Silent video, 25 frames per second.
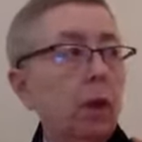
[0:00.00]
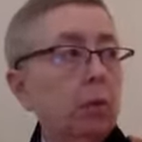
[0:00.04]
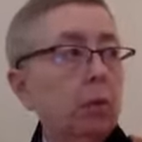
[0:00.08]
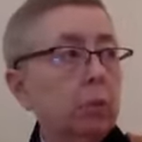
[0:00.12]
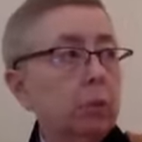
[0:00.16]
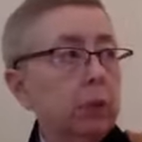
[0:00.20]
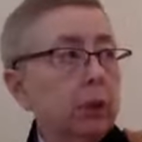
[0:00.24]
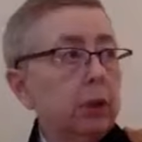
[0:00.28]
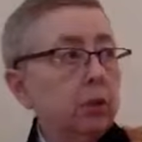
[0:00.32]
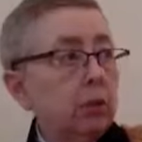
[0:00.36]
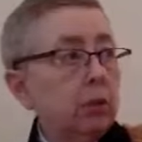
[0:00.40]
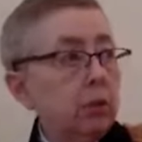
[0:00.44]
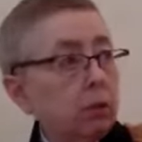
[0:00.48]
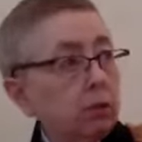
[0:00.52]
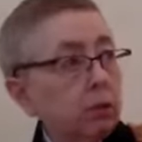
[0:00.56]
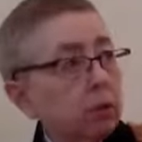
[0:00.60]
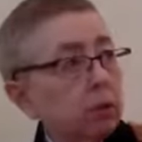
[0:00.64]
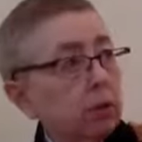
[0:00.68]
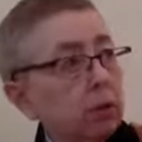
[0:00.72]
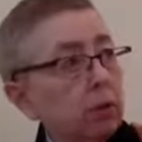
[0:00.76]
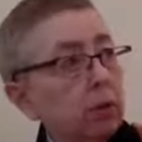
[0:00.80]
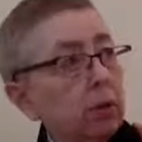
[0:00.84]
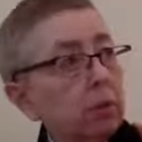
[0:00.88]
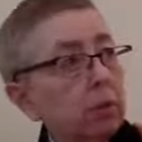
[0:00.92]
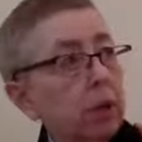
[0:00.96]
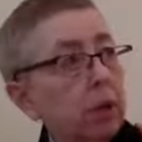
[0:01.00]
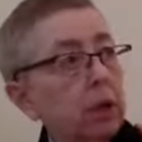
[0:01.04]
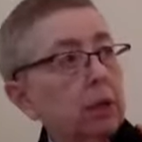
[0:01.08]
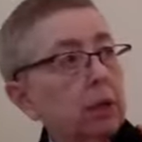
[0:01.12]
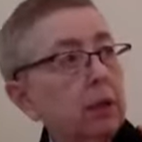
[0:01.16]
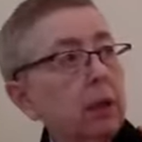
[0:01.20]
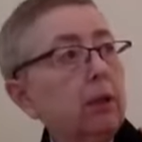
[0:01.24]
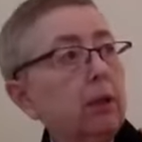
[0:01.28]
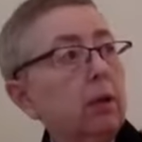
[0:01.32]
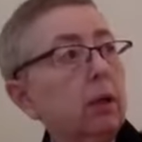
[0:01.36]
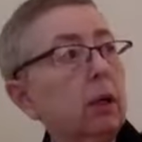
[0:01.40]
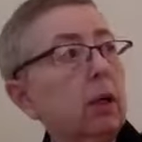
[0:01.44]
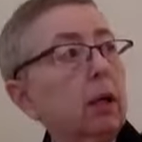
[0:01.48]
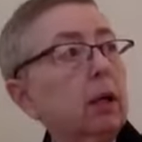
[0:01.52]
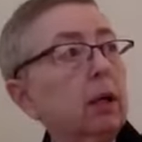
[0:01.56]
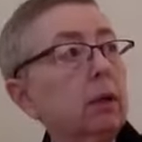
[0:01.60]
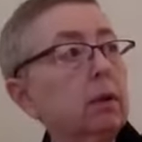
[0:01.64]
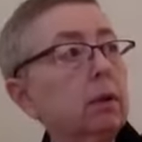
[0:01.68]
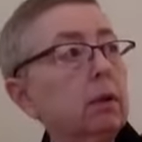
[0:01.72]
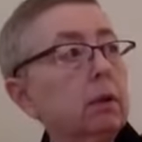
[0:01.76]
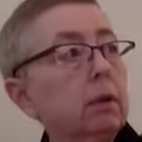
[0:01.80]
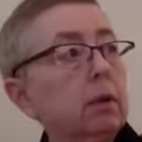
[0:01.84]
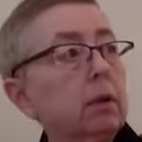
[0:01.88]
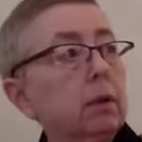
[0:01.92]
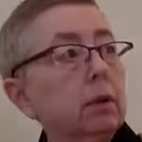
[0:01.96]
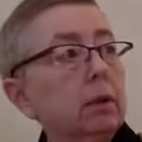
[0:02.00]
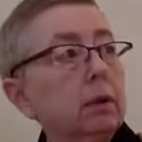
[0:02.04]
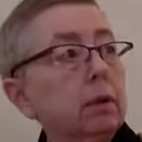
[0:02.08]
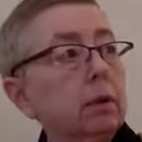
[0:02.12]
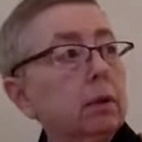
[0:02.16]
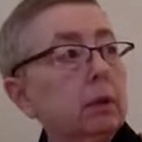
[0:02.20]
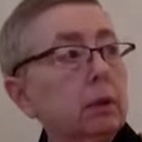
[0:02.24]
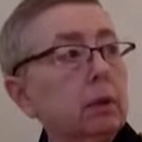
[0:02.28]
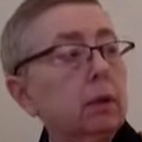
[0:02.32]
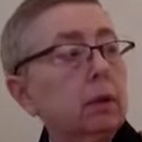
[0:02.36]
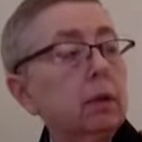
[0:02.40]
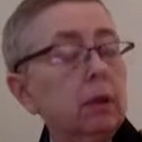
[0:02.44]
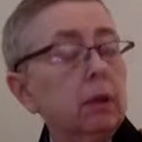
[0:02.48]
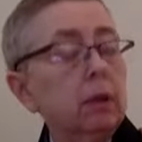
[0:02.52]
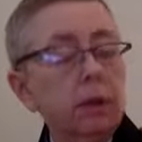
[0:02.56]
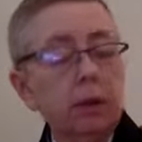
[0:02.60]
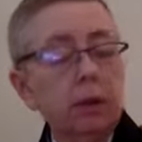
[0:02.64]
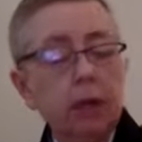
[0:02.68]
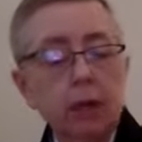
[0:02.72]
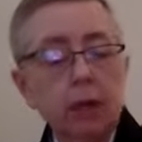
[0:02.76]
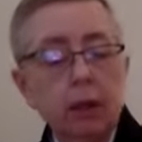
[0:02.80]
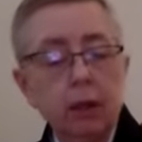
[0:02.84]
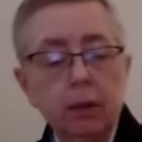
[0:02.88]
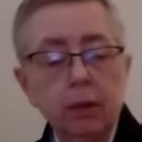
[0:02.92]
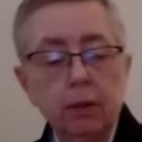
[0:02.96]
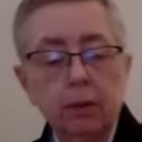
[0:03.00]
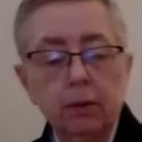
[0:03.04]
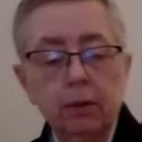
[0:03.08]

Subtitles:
Please turn it back down again. Thank you.